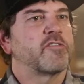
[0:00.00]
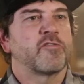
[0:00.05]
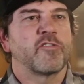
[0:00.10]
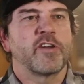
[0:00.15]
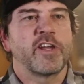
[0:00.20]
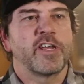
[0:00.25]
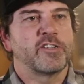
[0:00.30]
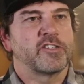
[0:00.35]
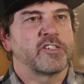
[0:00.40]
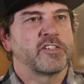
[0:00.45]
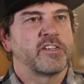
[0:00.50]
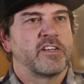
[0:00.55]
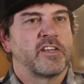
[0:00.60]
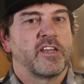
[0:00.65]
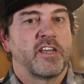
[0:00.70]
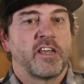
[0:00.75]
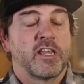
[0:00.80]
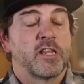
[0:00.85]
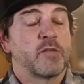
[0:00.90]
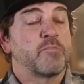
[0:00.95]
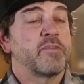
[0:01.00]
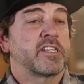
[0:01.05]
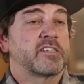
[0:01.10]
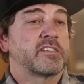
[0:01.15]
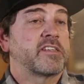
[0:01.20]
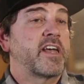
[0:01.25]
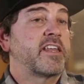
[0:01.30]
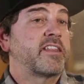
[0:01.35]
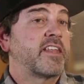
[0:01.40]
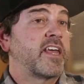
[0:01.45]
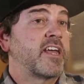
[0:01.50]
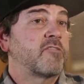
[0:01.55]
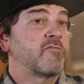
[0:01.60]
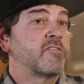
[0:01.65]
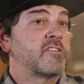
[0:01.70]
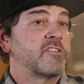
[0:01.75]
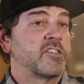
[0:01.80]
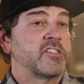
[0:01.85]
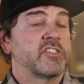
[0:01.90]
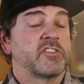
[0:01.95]
or French. They pick sign
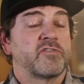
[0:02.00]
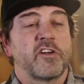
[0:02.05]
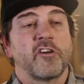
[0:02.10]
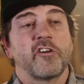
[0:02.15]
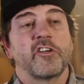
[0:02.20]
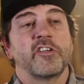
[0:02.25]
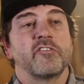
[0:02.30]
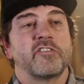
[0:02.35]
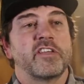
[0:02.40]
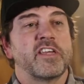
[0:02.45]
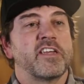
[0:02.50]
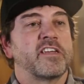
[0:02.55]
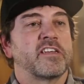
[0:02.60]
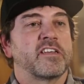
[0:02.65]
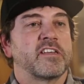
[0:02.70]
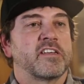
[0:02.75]
language. It's very unique